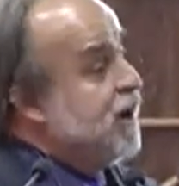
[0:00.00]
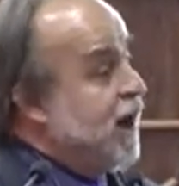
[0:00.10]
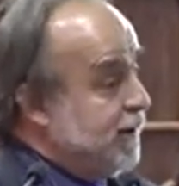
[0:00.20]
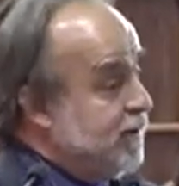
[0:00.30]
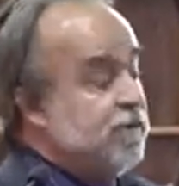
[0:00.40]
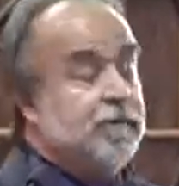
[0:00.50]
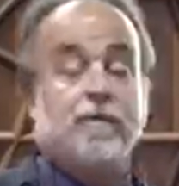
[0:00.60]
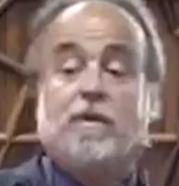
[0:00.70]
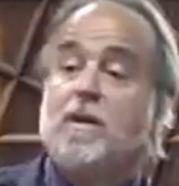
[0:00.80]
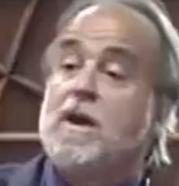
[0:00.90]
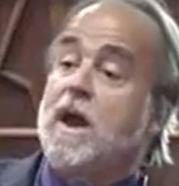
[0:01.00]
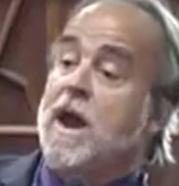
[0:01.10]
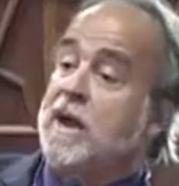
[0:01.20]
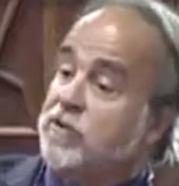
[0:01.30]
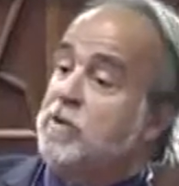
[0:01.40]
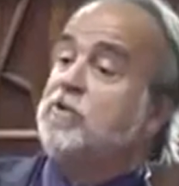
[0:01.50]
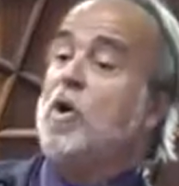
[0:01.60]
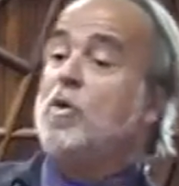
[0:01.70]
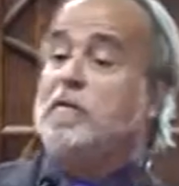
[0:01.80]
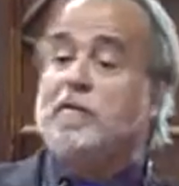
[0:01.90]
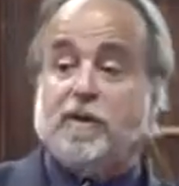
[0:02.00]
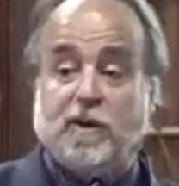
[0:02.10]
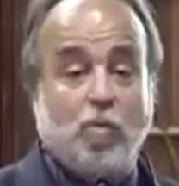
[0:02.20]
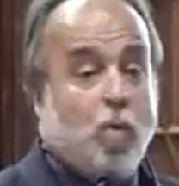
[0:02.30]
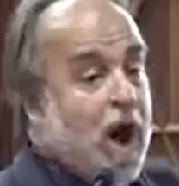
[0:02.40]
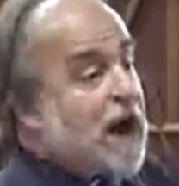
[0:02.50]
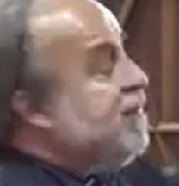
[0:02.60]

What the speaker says: economies, as a result of the wide